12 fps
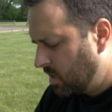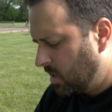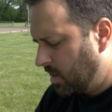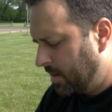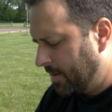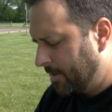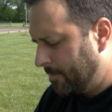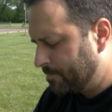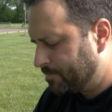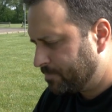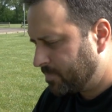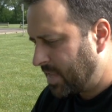
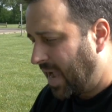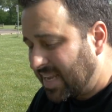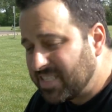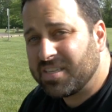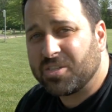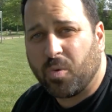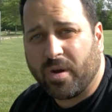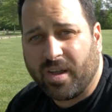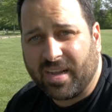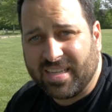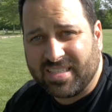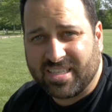Um, I still need to work
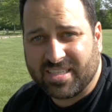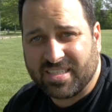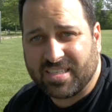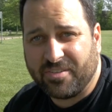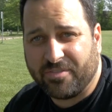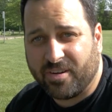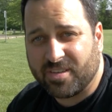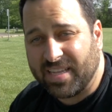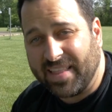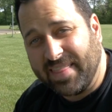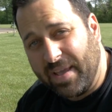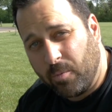on consistency
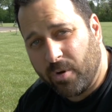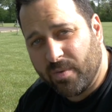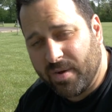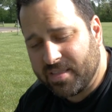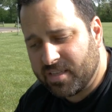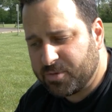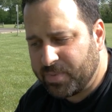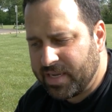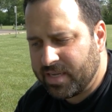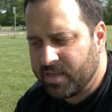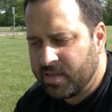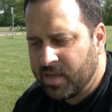first and then worry about the
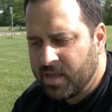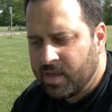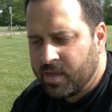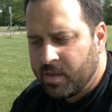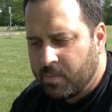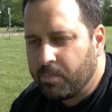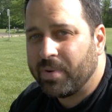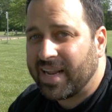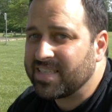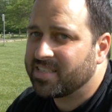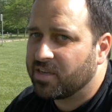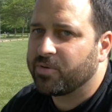speed, but
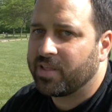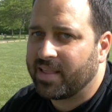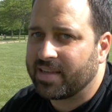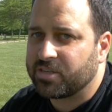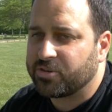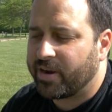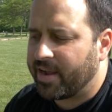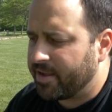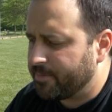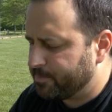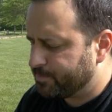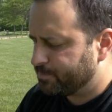I still really like to try it.